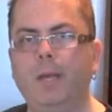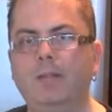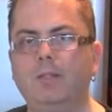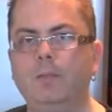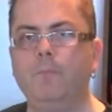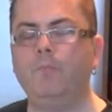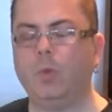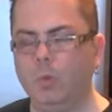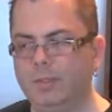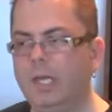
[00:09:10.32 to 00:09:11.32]
pasta
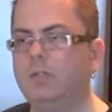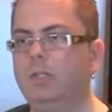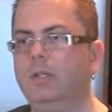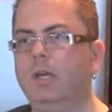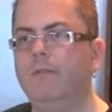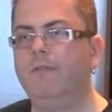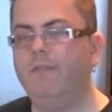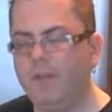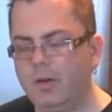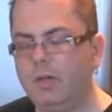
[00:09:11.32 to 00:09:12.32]
was actually a
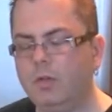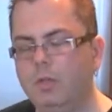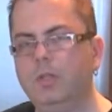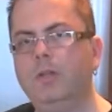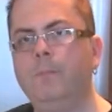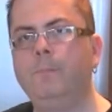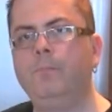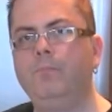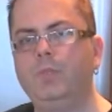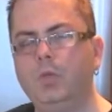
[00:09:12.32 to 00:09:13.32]
very good
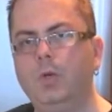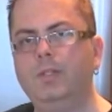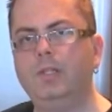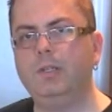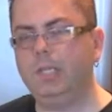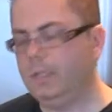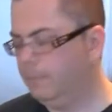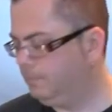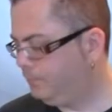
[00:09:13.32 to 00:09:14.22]
choice indeed.